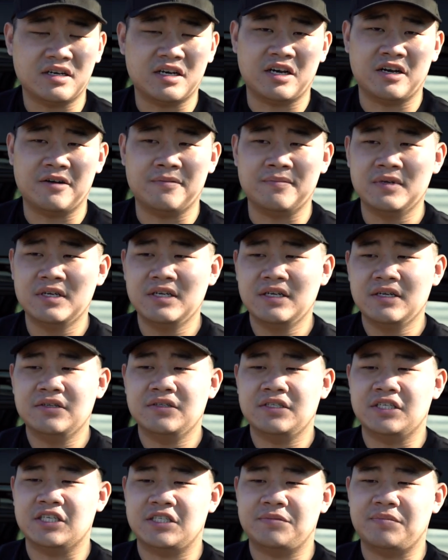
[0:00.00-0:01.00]

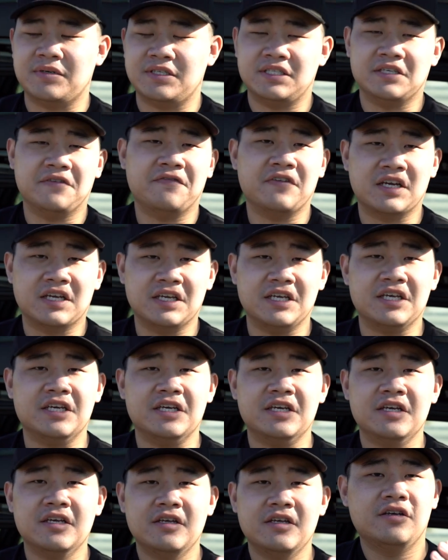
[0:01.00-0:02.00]
to
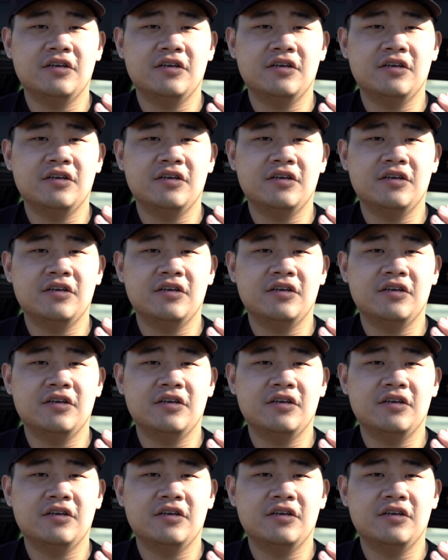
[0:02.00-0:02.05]
specifically,